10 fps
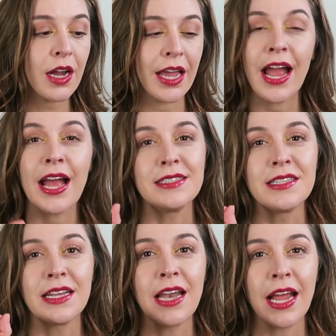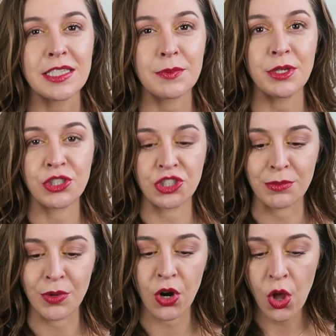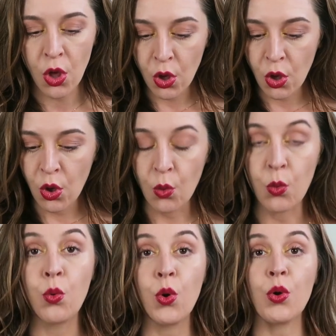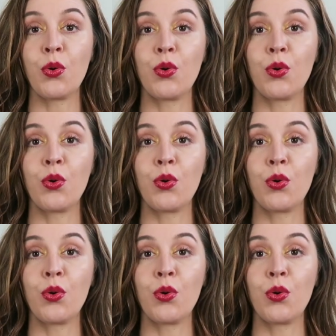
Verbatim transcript: and it has a nice bit of shimmer. Woo!